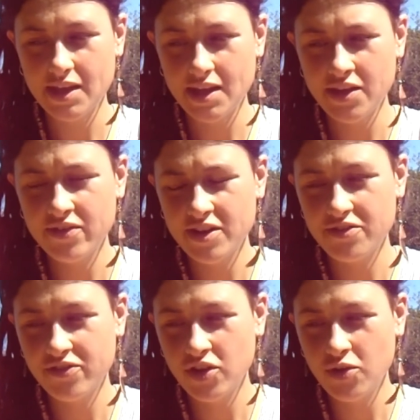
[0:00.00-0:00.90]
even if
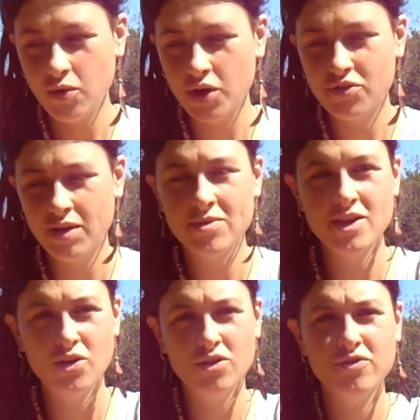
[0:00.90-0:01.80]
you agree with a
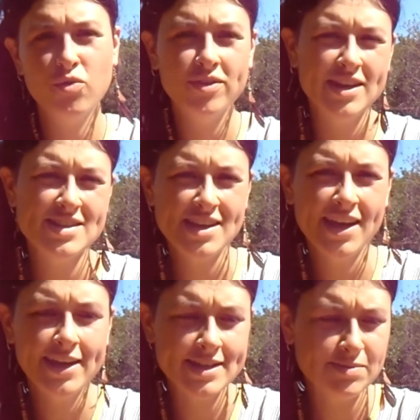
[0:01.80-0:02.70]
lot of what they
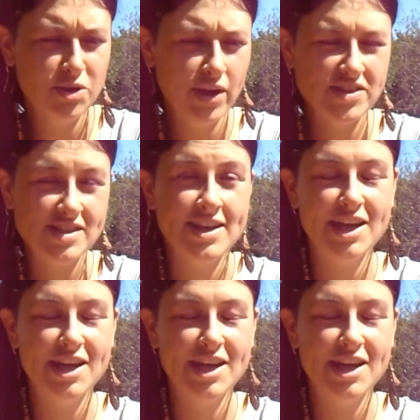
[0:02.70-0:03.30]
say, it doesn't mean you have to take